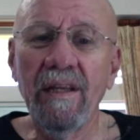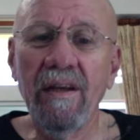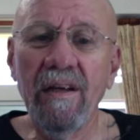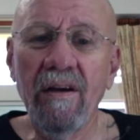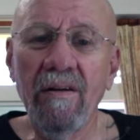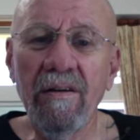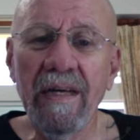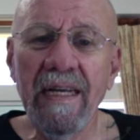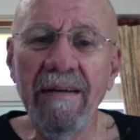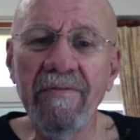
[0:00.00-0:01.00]

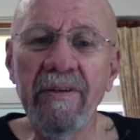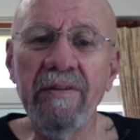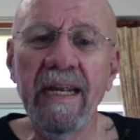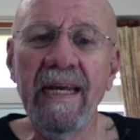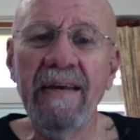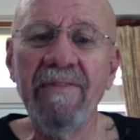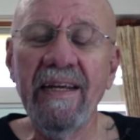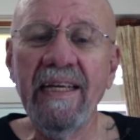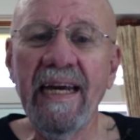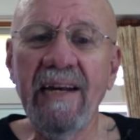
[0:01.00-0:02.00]
any of you that have
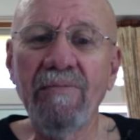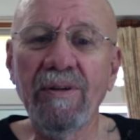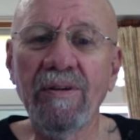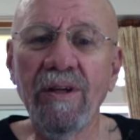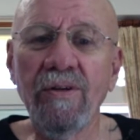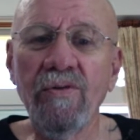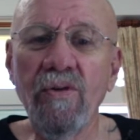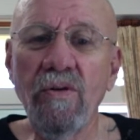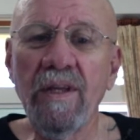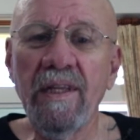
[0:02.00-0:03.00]
any animal
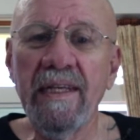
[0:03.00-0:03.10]
know that they